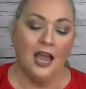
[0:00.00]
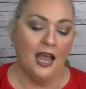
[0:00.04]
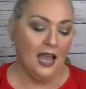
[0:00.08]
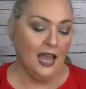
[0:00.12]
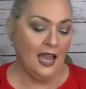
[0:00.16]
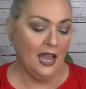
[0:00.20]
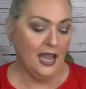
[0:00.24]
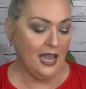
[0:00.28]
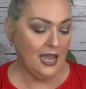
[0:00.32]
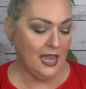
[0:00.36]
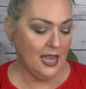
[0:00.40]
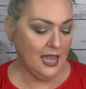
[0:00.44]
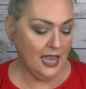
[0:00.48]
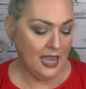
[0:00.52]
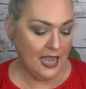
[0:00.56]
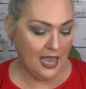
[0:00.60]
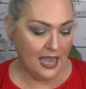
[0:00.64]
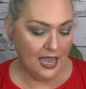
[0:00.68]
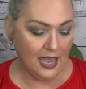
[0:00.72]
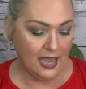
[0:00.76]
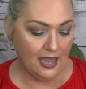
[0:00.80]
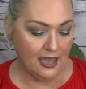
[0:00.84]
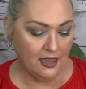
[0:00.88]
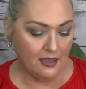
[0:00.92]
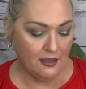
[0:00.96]
I
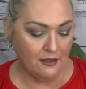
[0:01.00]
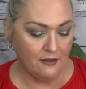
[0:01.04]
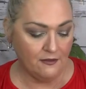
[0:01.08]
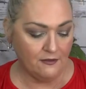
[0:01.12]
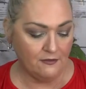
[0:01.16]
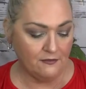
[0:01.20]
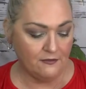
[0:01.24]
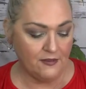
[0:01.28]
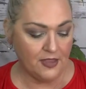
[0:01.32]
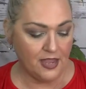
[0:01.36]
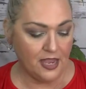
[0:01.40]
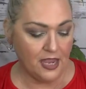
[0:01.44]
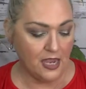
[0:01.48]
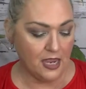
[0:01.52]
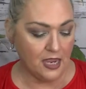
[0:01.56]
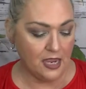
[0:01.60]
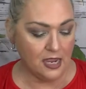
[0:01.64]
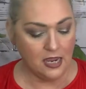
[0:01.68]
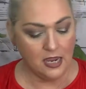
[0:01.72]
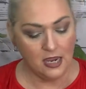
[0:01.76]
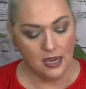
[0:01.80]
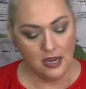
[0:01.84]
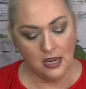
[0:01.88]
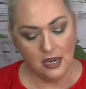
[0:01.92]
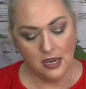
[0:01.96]
have
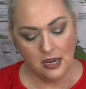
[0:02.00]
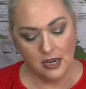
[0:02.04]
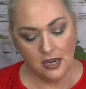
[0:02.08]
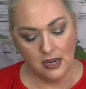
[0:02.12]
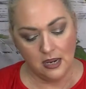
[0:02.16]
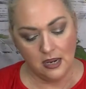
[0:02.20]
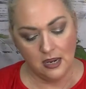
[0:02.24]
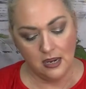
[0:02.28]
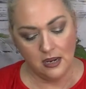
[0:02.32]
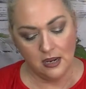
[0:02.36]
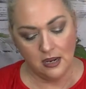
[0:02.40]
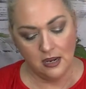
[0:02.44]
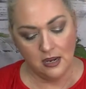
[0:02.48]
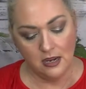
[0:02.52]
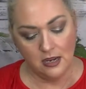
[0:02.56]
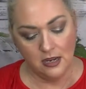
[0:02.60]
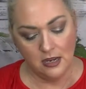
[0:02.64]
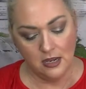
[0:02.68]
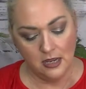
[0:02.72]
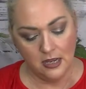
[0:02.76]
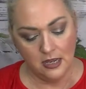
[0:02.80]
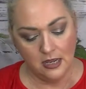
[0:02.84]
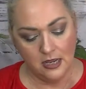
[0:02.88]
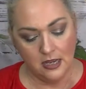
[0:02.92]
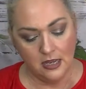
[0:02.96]
a,
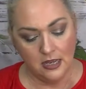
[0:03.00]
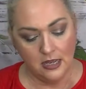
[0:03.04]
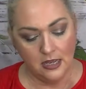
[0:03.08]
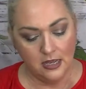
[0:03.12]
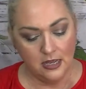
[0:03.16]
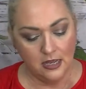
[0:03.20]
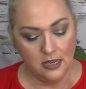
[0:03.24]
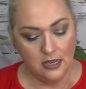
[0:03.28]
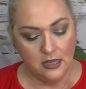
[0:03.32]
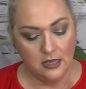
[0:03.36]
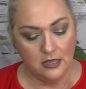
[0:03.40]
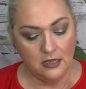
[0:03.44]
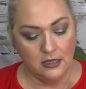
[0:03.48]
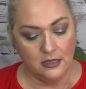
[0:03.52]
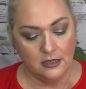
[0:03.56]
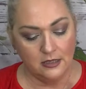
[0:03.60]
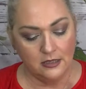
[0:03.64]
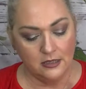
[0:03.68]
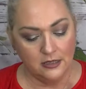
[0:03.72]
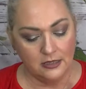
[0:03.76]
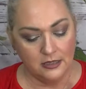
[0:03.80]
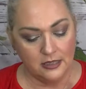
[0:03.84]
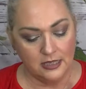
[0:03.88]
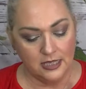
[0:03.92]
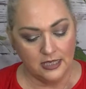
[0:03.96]

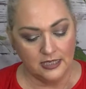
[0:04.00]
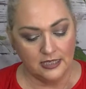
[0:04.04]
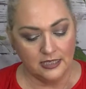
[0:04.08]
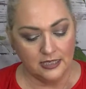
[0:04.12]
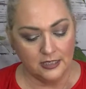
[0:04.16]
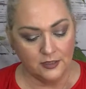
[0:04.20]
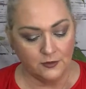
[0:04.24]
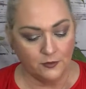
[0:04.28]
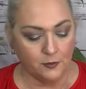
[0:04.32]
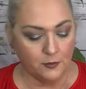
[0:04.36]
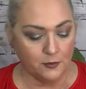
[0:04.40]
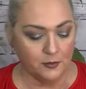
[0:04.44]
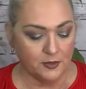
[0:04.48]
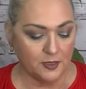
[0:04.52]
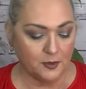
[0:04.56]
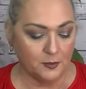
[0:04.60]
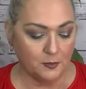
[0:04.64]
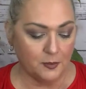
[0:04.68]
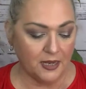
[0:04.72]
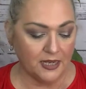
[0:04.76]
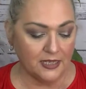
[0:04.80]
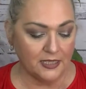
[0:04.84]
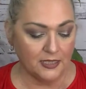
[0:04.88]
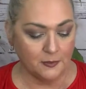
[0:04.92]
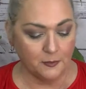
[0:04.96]
this is from
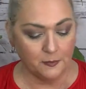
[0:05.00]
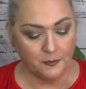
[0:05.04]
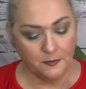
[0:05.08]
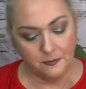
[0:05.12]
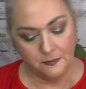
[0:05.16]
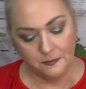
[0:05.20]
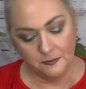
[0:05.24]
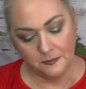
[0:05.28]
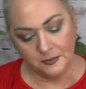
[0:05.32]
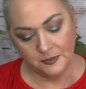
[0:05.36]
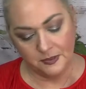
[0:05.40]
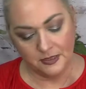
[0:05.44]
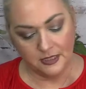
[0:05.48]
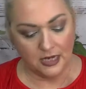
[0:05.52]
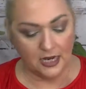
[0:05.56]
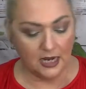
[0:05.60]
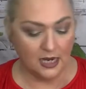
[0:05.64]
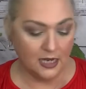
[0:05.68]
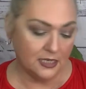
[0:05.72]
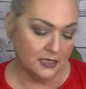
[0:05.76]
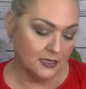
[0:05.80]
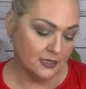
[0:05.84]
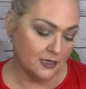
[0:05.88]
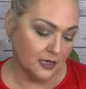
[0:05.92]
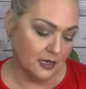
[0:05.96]
Space
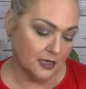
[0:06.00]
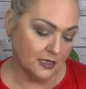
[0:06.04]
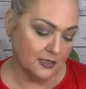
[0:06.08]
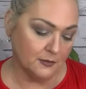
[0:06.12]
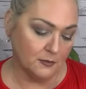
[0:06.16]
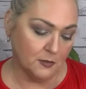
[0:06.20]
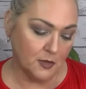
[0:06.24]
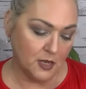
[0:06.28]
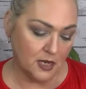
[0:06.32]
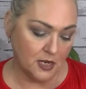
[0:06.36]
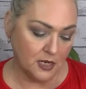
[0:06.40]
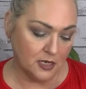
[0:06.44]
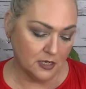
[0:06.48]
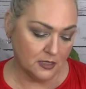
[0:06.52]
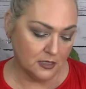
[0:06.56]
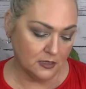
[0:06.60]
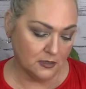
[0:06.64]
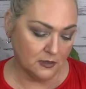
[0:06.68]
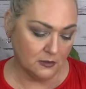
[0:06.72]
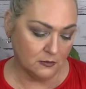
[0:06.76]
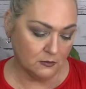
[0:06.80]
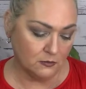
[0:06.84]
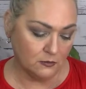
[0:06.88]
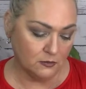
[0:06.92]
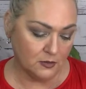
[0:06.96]
Case
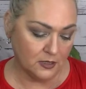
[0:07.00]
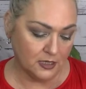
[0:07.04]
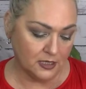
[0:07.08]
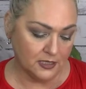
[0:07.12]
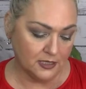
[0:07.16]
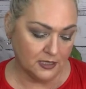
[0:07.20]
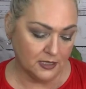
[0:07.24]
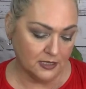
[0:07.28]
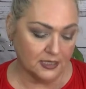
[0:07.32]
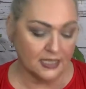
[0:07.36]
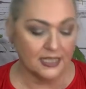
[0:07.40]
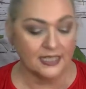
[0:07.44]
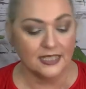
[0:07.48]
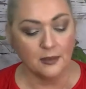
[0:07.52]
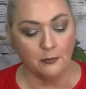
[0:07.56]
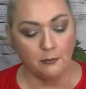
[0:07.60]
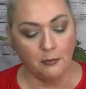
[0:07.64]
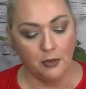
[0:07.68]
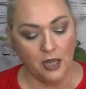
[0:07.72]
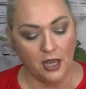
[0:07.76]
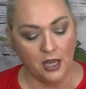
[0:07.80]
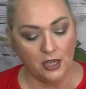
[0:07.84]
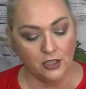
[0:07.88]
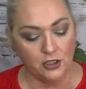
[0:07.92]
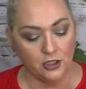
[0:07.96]
Cosmetics. What is this? It's a
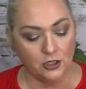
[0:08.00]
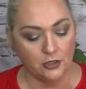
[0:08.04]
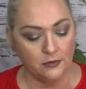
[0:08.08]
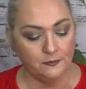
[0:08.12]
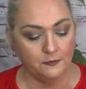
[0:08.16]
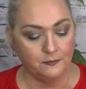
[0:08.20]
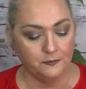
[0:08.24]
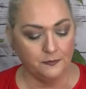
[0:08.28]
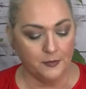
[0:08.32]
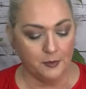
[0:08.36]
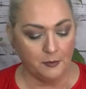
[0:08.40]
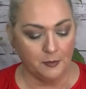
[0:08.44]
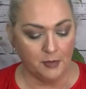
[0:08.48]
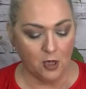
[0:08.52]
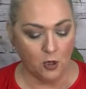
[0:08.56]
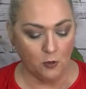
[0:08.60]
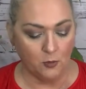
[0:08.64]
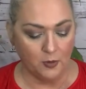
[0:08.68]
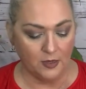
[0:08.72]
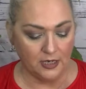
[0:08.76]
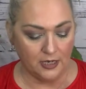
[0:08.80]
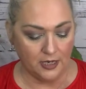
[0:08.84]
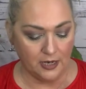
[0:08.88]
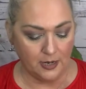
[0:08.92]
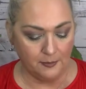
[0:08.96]
blush. Let me
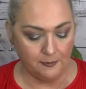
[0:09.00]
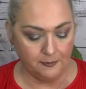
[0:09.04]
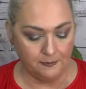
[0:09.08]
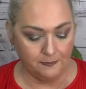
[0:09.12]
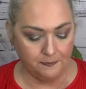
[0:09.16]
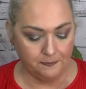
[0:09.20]
open it up.